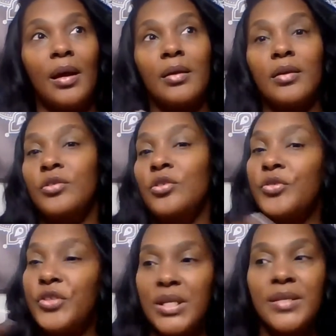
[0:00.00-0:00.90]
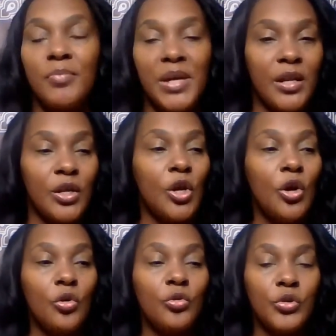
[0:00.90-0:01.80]
You'll see the men
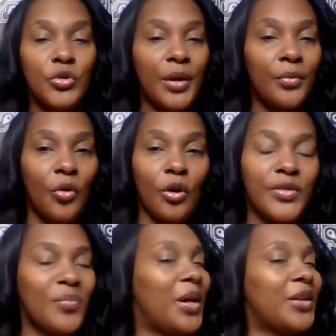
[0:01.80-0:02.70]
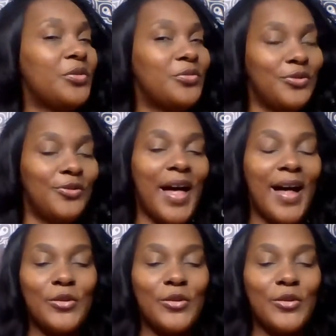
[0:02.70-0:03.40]
who do that at work. The men who do that, who